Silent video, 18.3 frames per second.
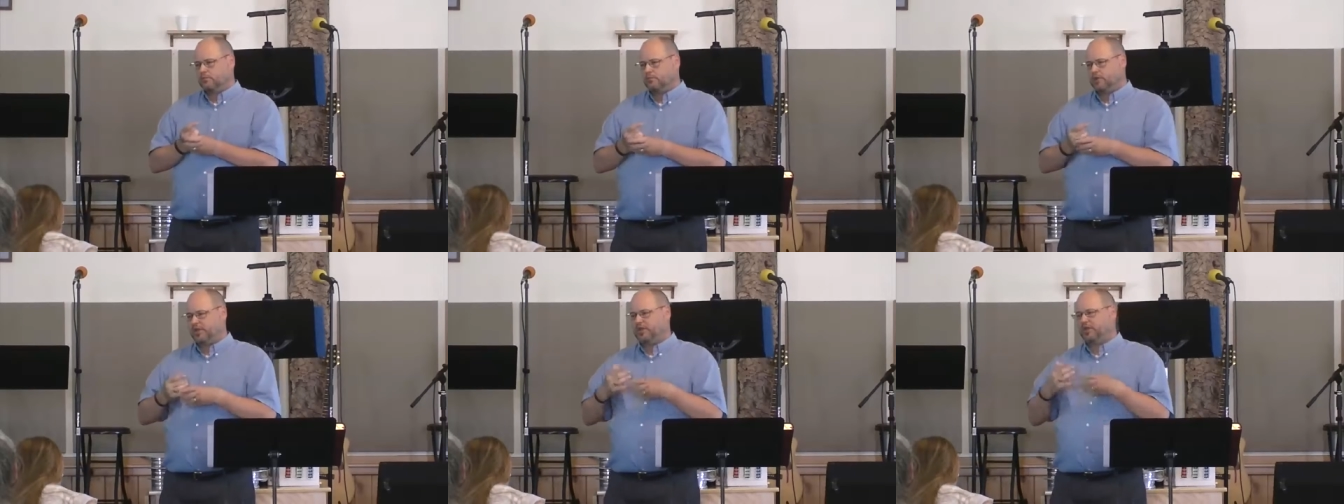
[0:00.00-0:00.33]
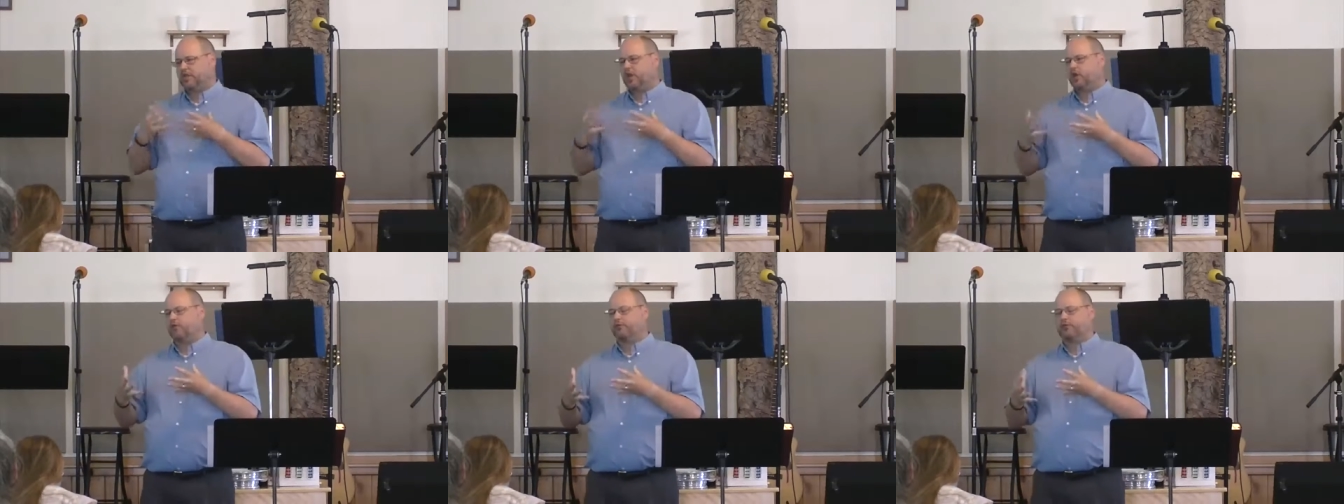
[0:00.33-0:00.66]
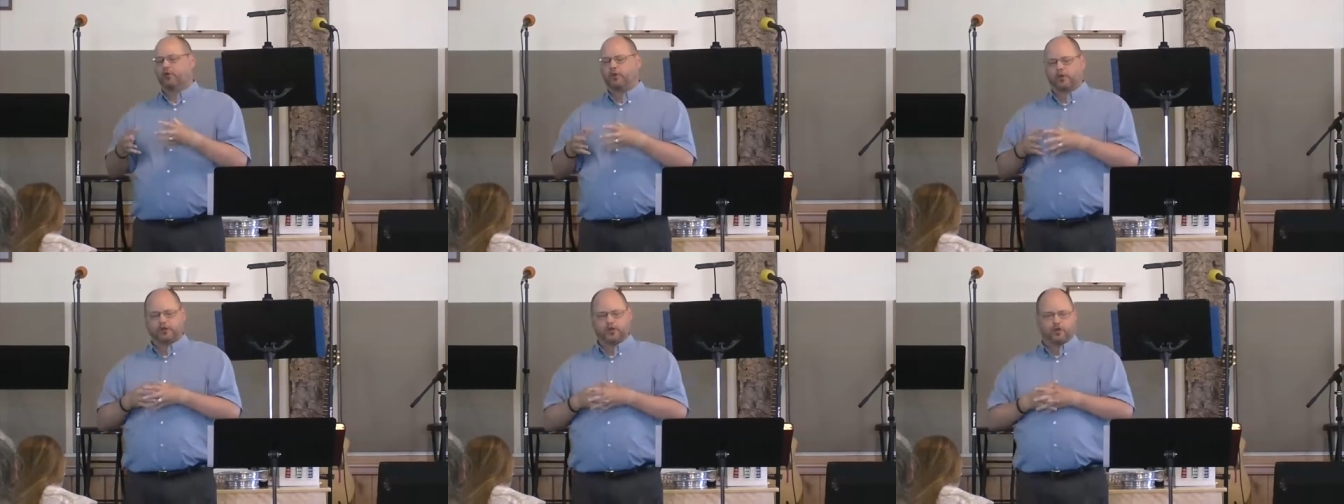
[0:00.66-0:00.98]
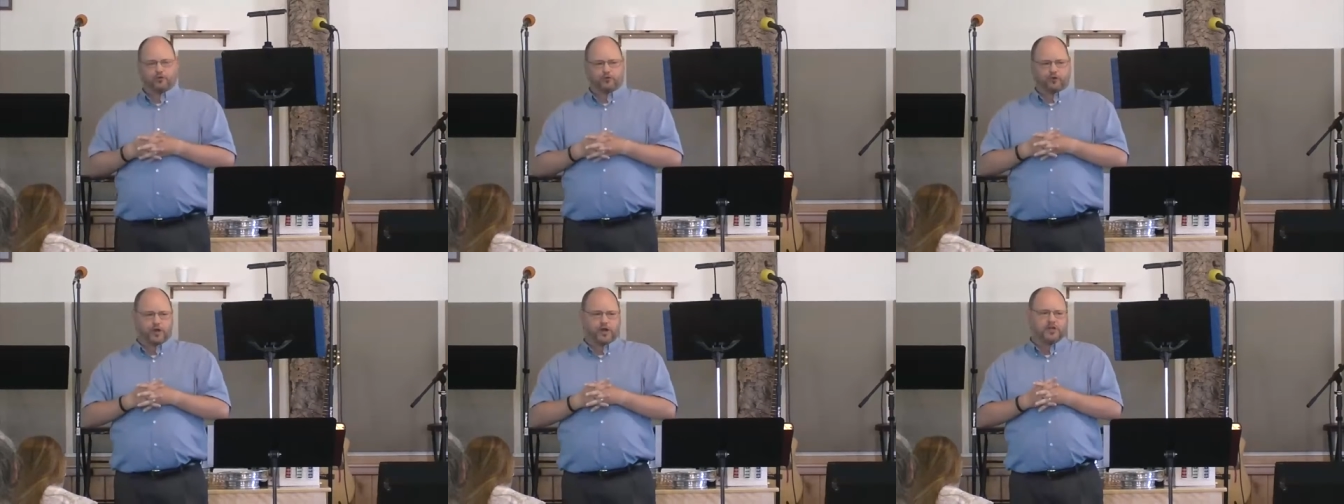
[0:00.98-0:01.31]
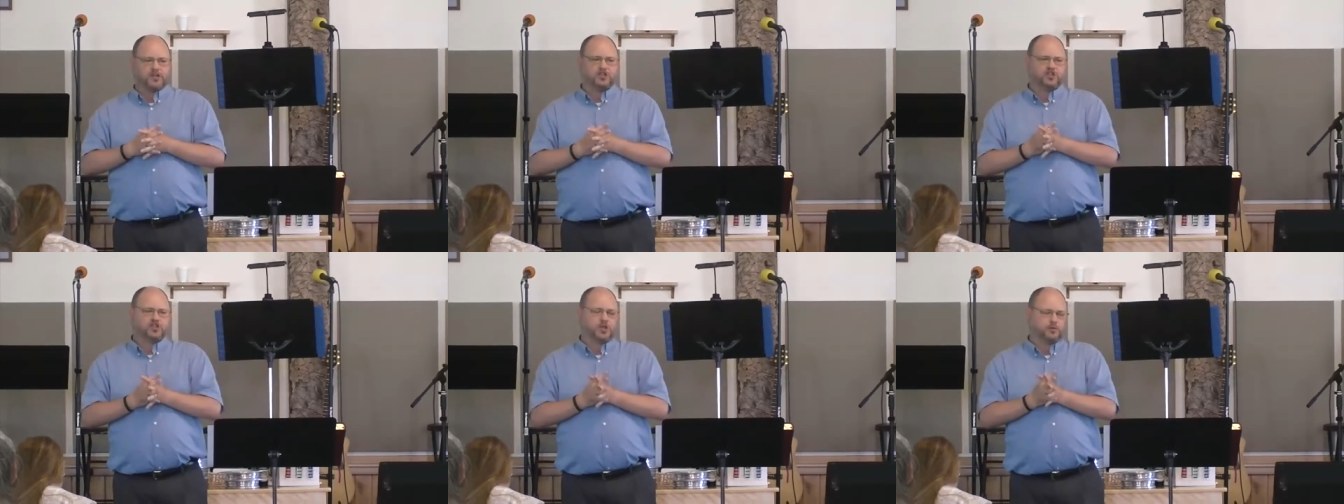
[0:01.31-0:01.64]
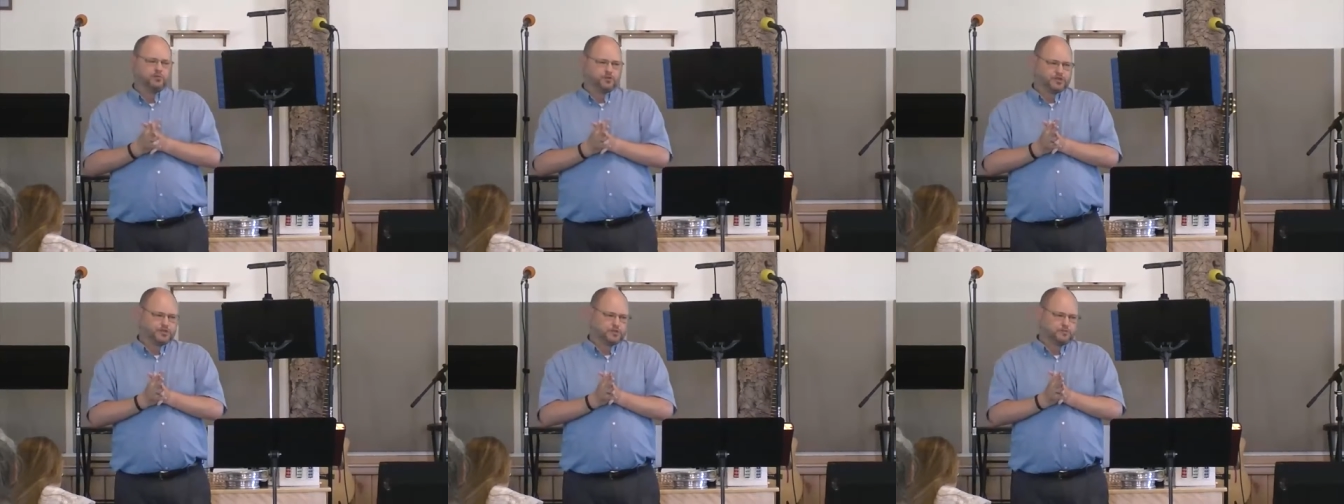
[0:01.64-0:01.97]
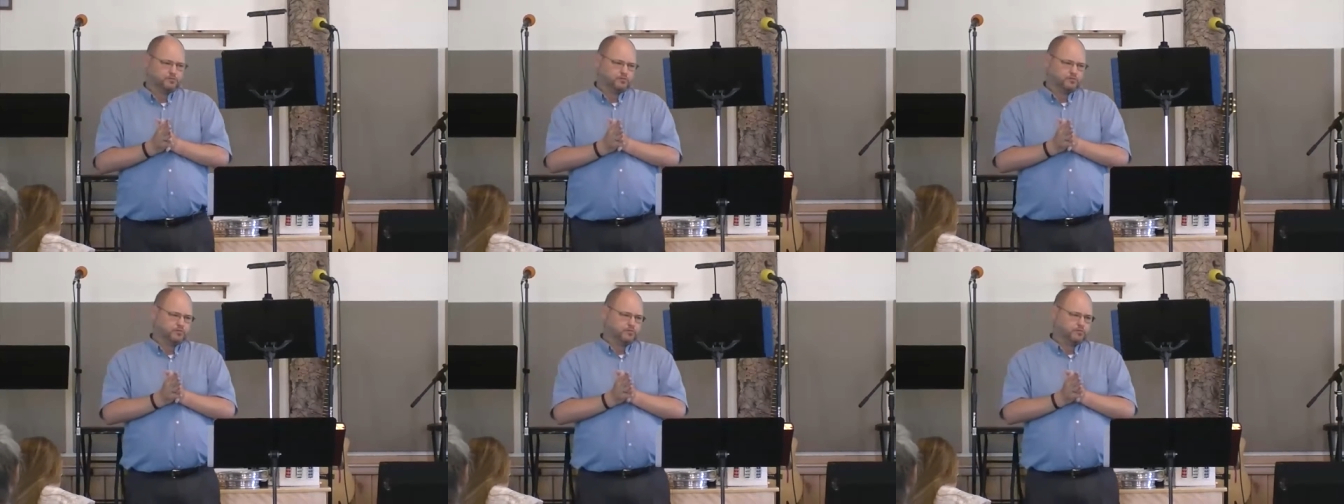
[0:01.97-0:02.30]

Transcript: Be careful in your friendships.